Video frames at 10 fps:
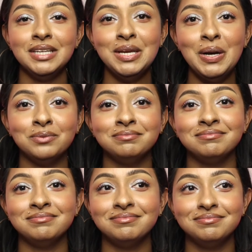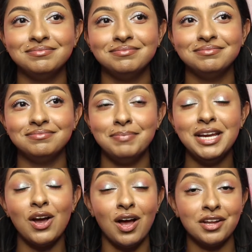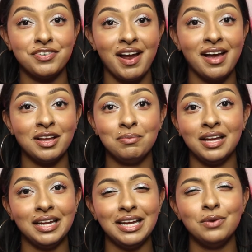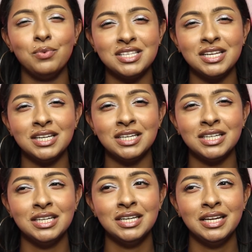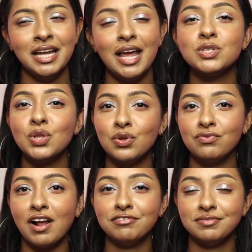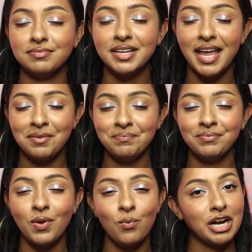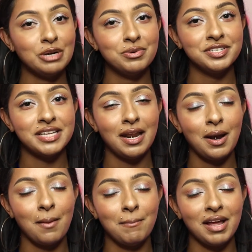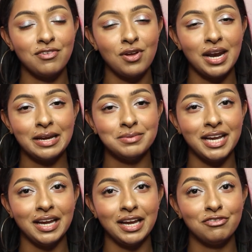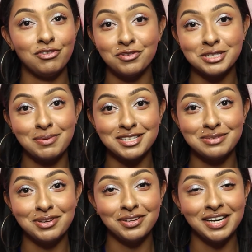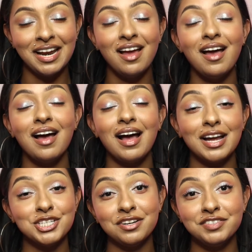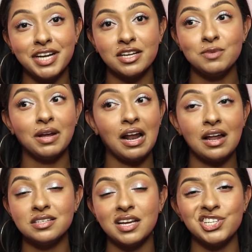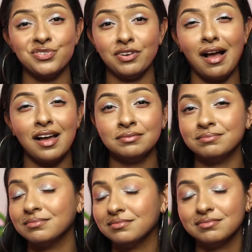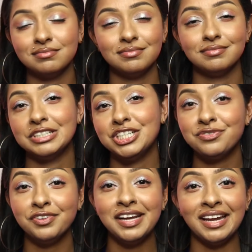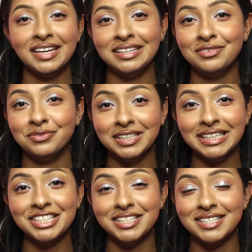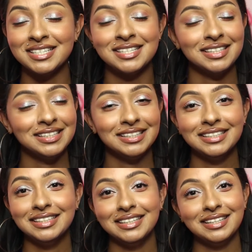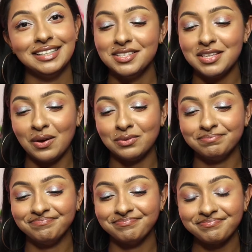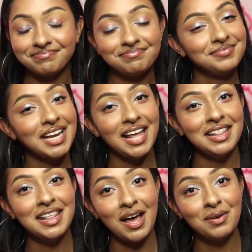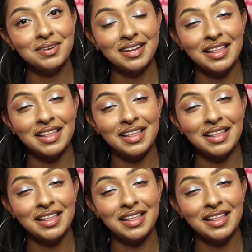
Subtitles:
you know, be on track, but it was a little rough. Again, 100% my fault. I am taking full responsibility. I should have checked, but honestly, I just forgot. Just forgetting really just, so that